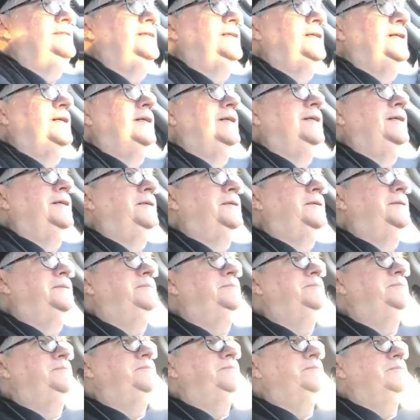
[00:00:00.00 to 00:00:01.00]

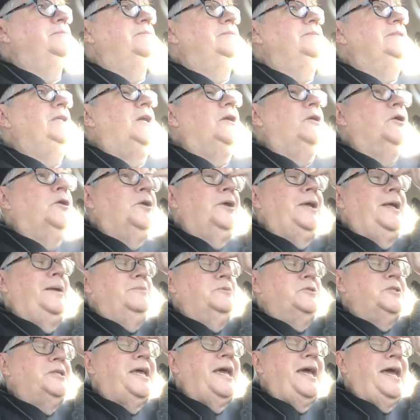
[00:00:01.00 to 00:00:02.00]
her name
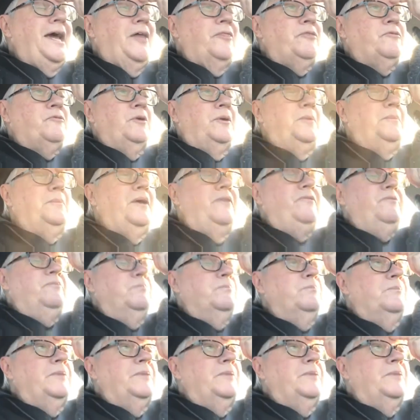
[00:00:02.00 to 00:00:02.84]
was Catherine. My